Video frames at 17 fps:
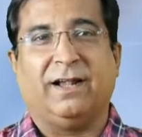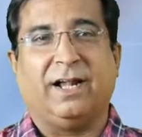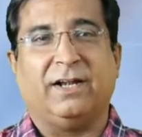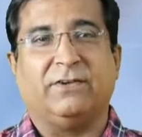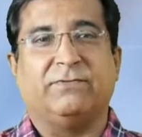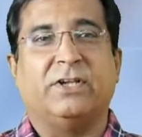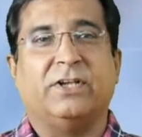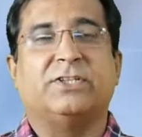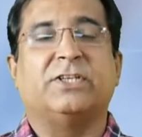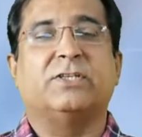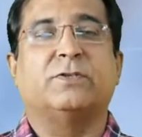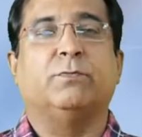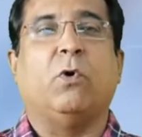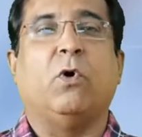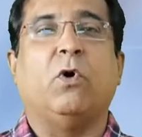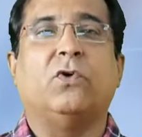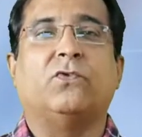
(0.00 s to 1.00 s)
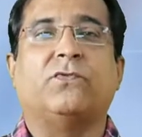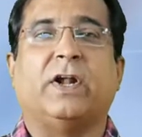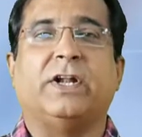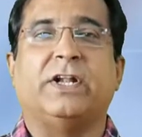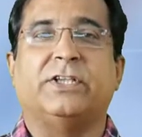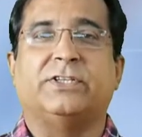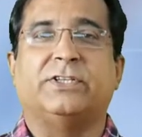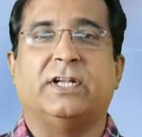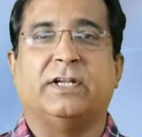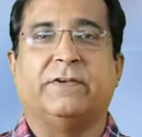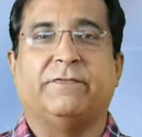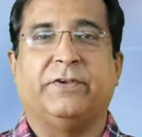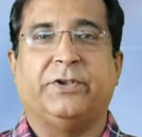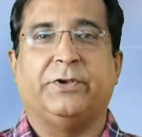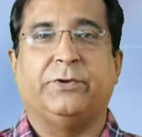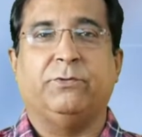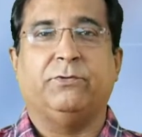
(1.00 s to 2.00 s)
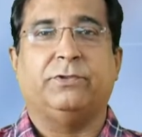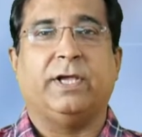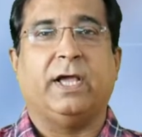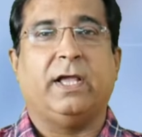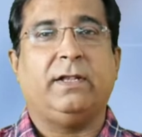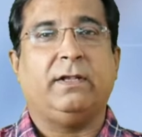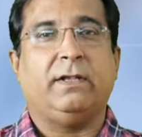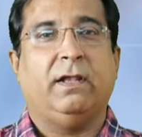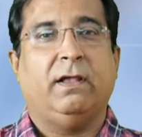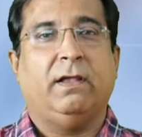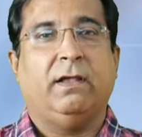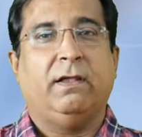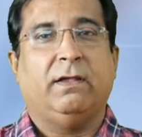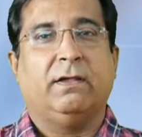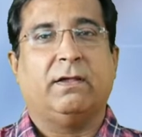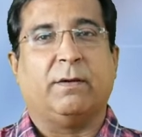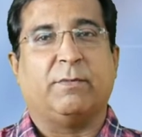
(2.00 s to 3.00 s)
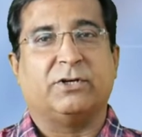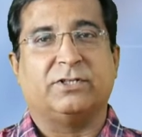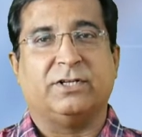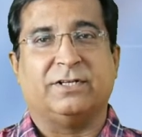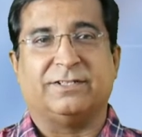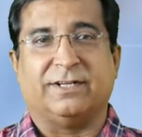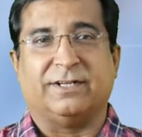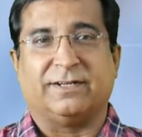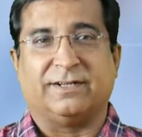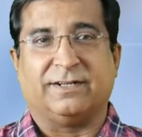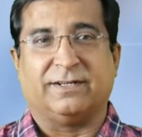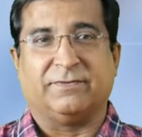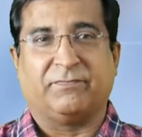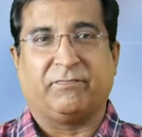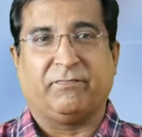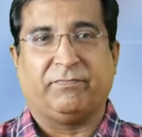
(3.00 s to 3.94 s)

and fetches more financial revenue than commercial sector.